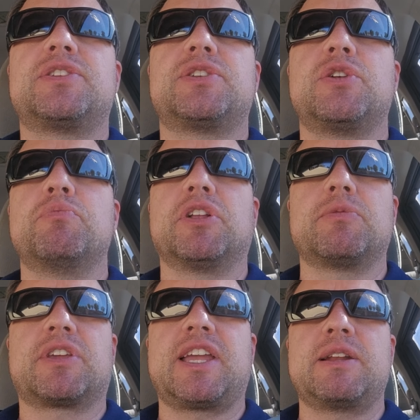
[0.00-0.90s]
to
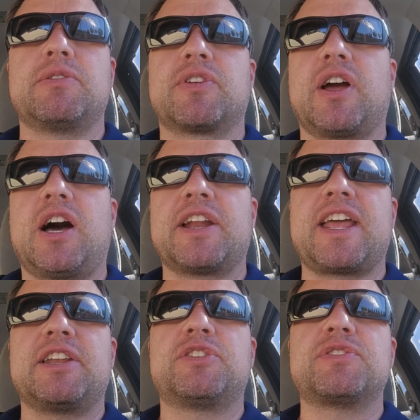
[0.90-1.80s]
build the kingdom of God
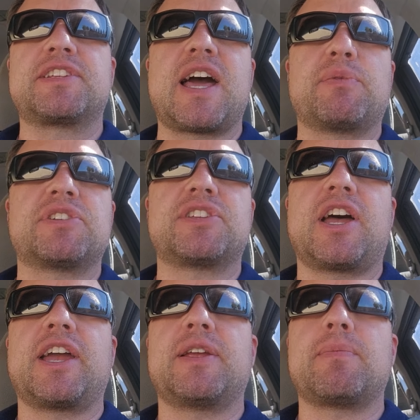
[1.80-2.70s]
and to establish
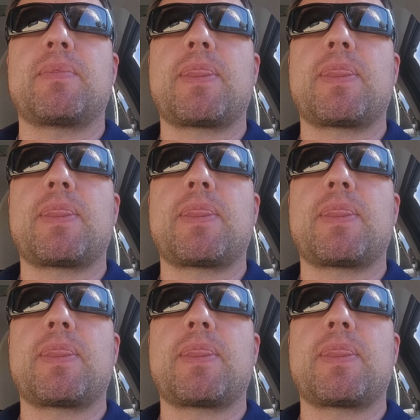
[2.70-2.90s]
Zion.